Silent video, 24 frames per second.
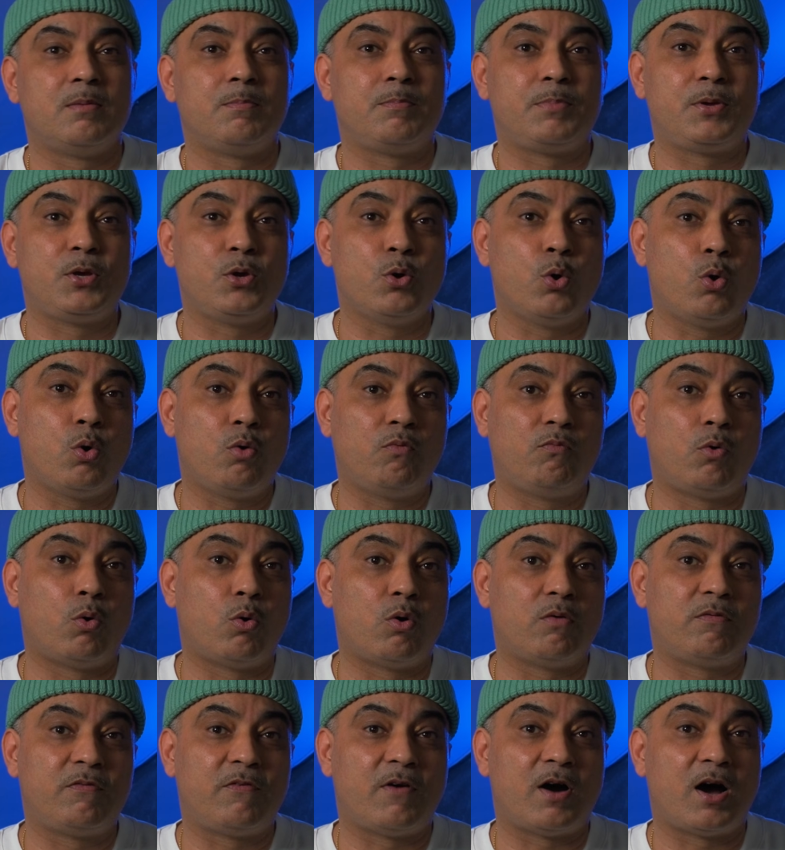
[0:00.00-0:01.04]
Pure
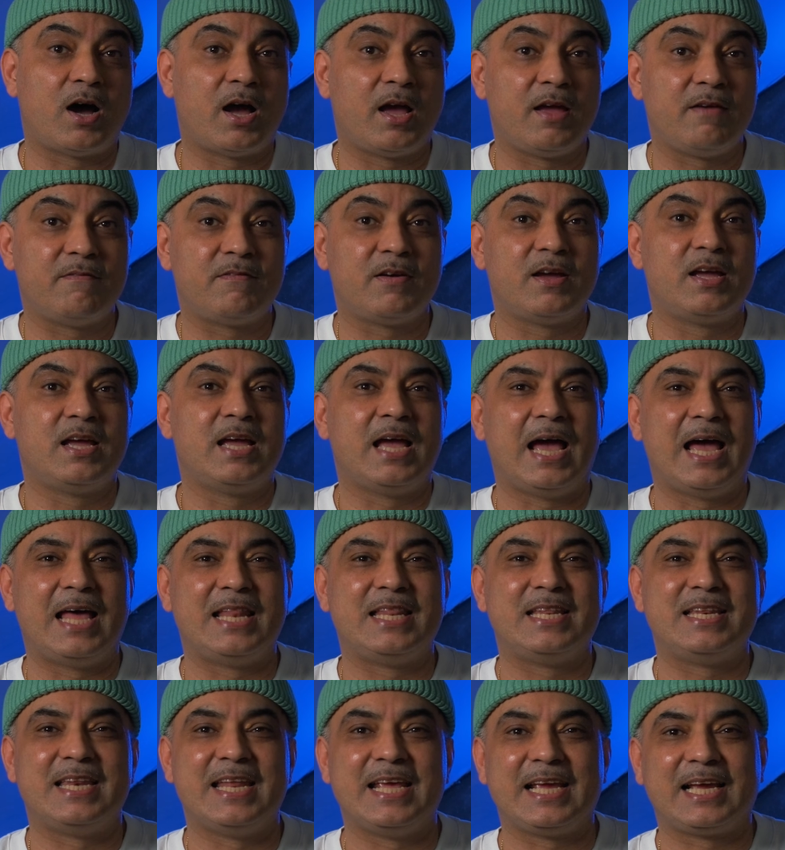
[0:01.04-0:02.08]
Raw 5,
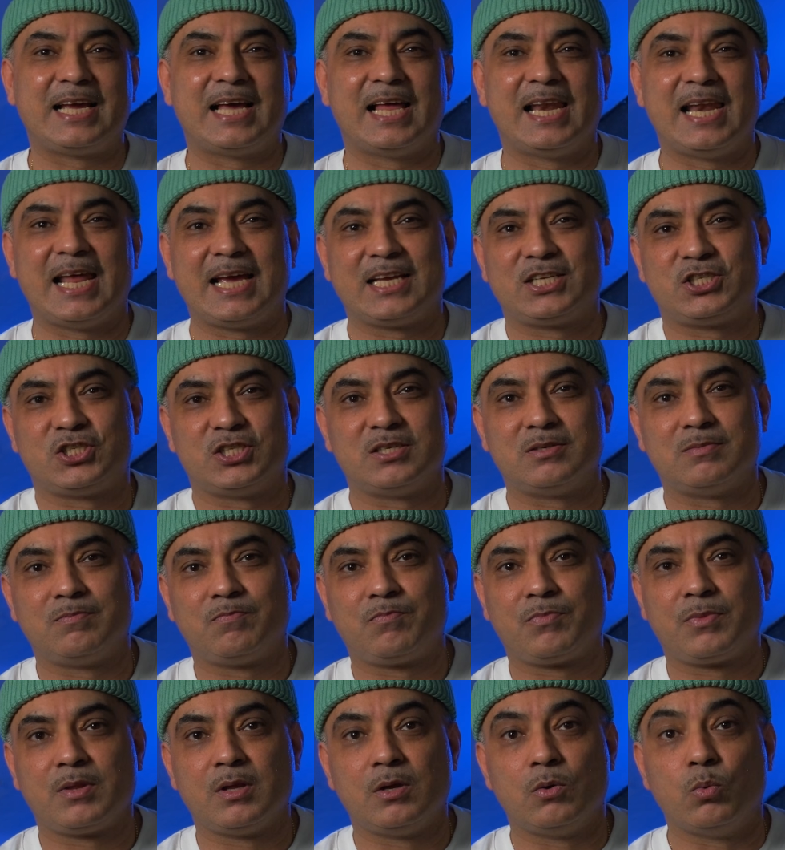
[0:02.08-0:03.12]
and Nik Collection,
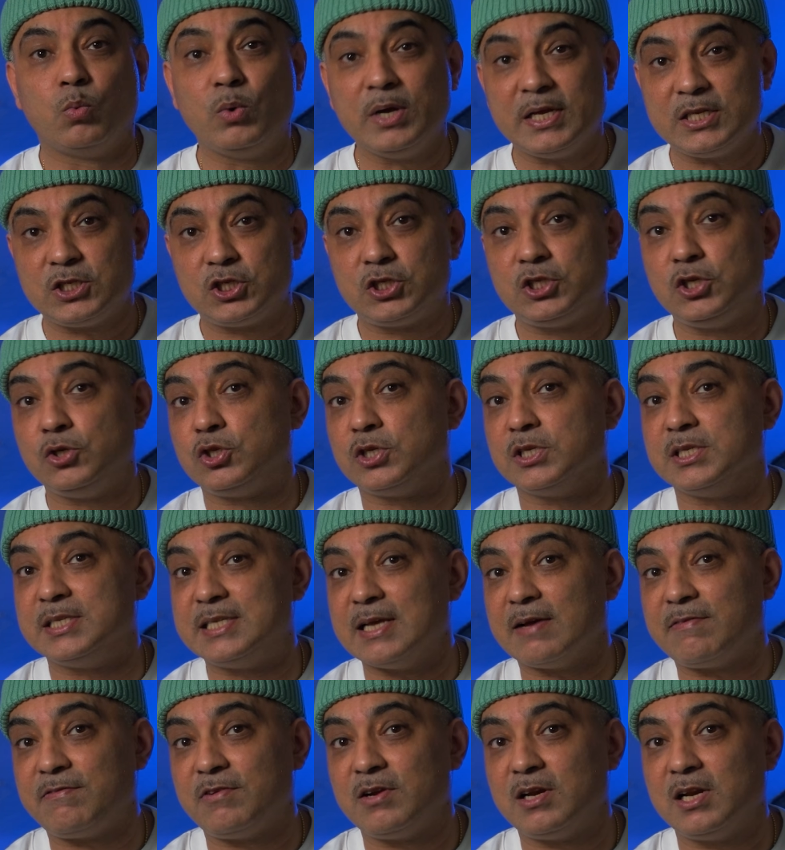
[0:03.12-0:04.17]
which you should
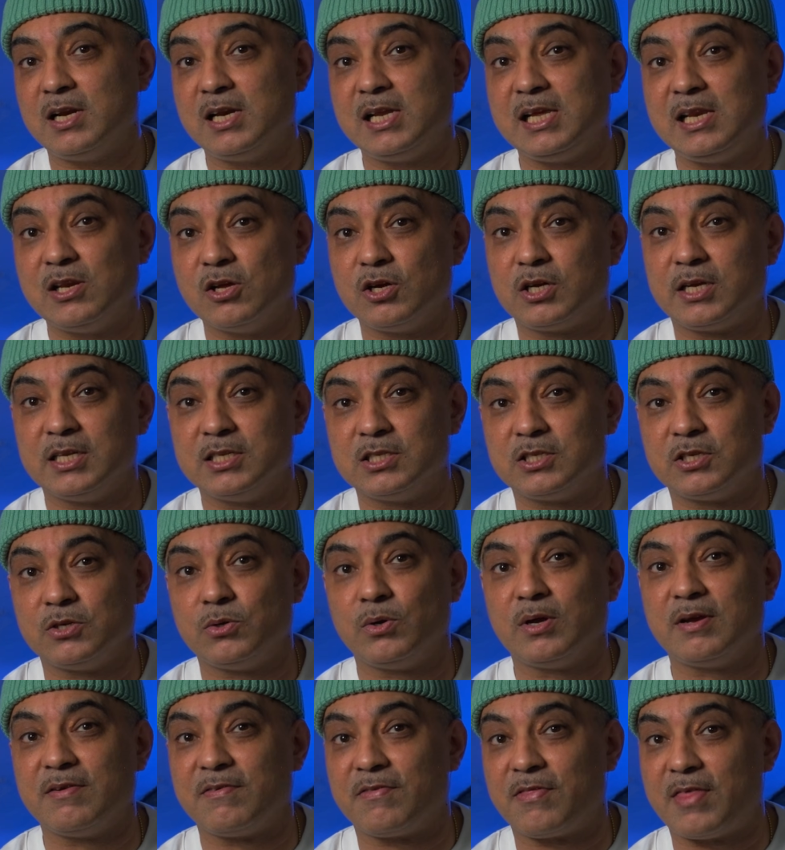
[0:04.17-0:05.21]
definitely look
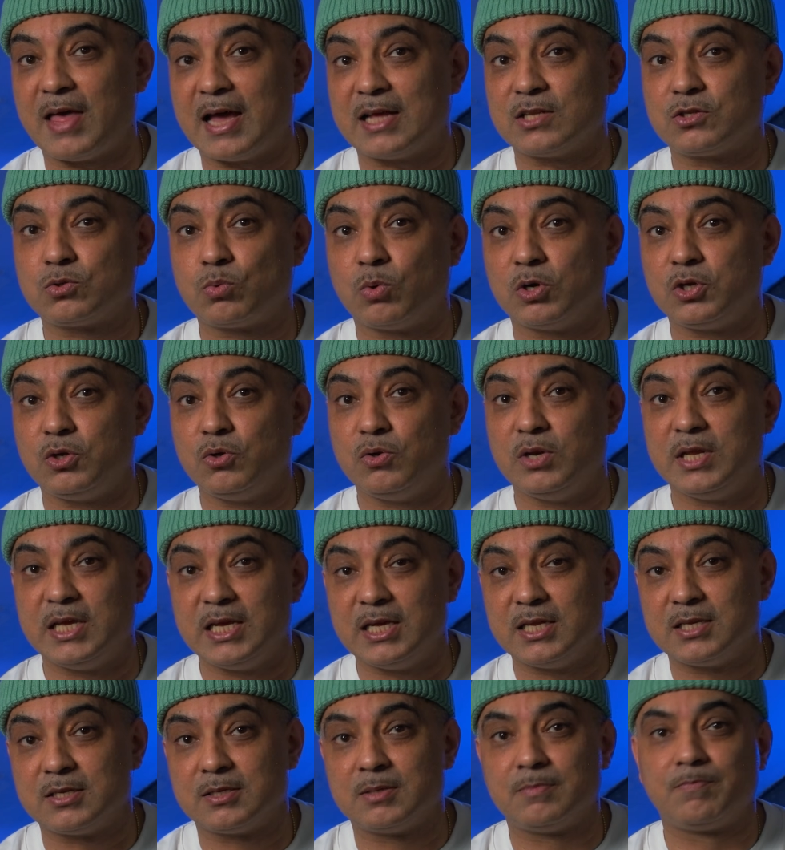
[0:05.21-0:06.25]
into if that's what you
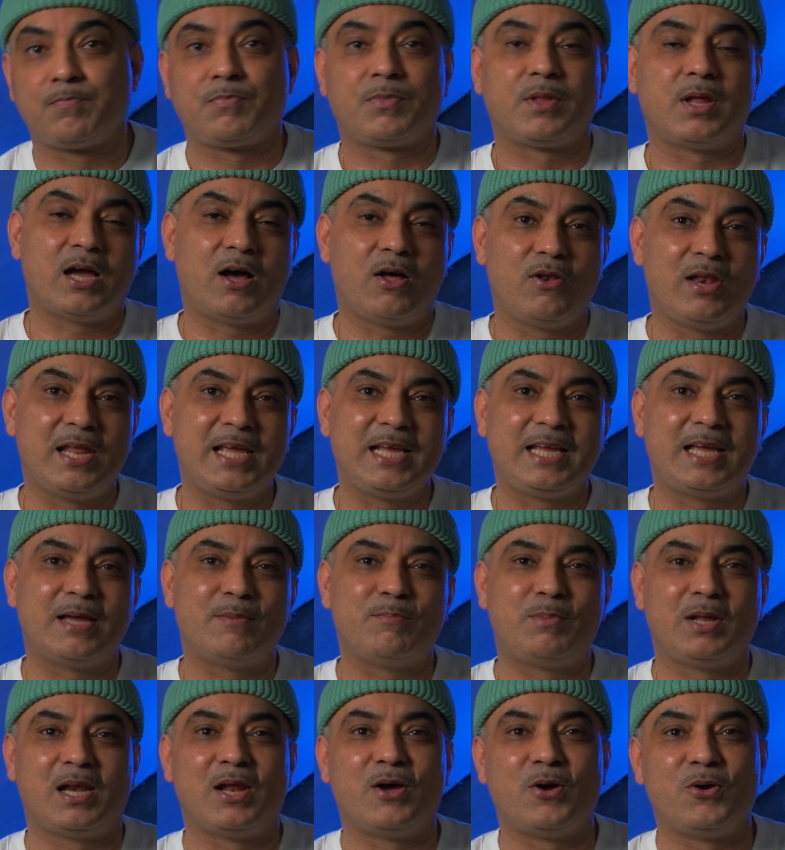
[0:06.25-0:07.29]
need. I'll link
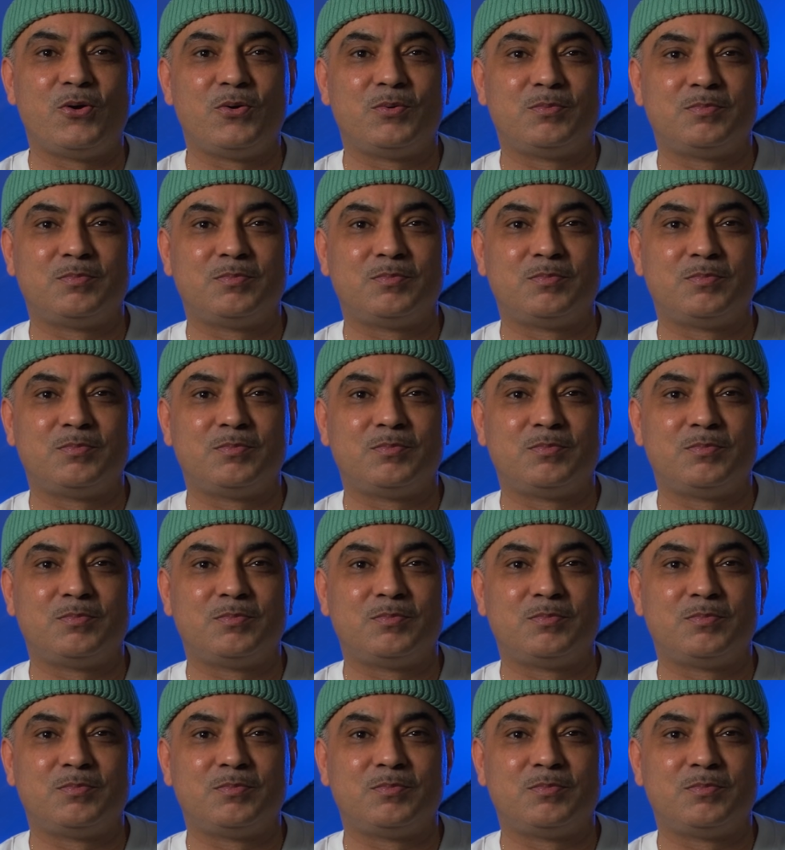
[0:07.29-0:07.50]
it below.